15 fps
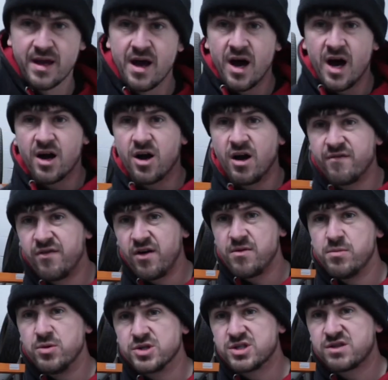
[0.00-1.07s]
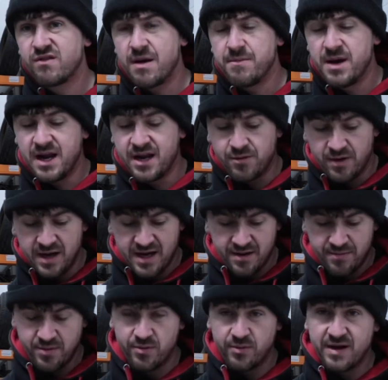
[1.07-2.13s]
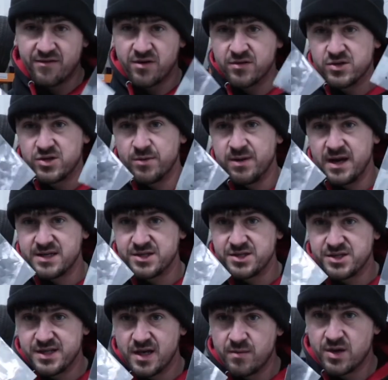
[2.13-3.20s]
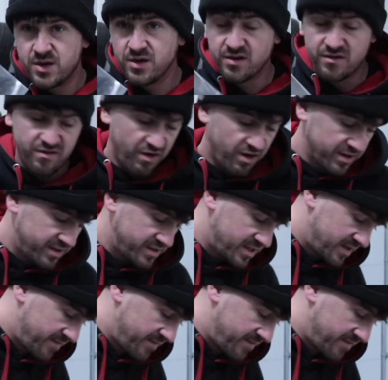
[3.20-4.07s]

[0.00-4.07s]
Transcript: I can't find much scrap metal anywhere, but we have got 2 plates, as you see me cut and grind.